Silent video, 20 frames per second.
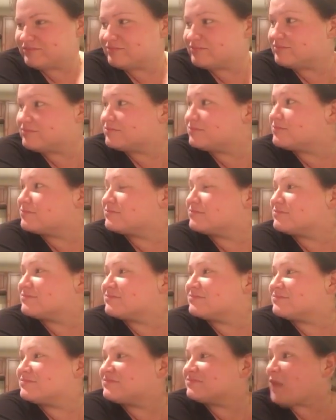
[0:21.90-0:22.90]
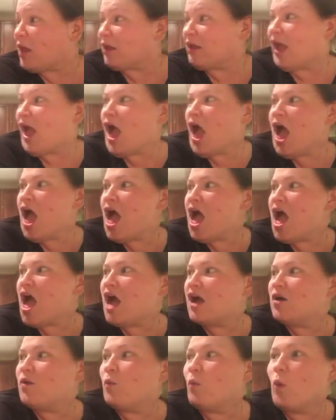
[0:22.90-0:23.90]
I'm pretty sure.
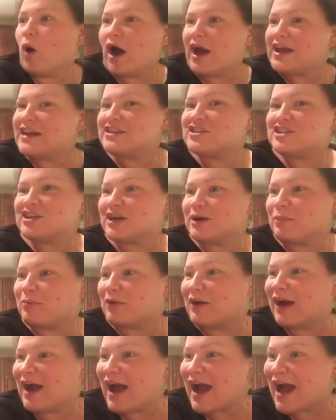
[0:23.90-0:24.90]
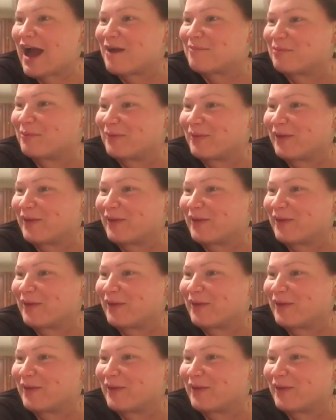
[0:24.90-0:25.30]
What is your problem?